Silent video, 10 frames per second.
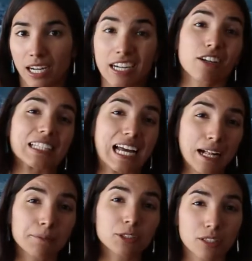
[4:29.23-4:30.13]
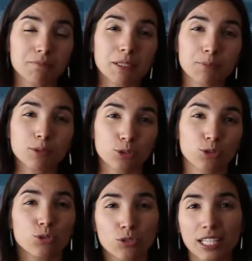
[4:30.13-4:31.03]
I know it helps some people
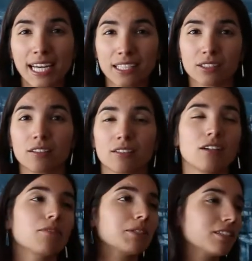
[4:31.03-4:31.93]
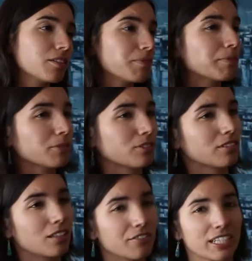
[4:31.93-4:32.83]
to do that, you know, oh, but there are people
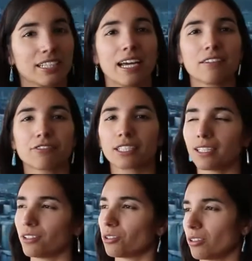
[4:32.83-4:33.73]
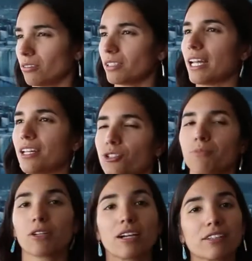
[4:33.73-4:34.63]
starving in Africa, so yeah, I
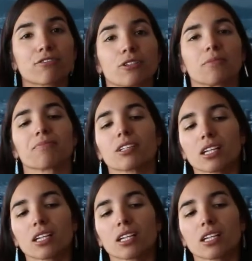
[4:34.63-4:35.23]
should be grateful.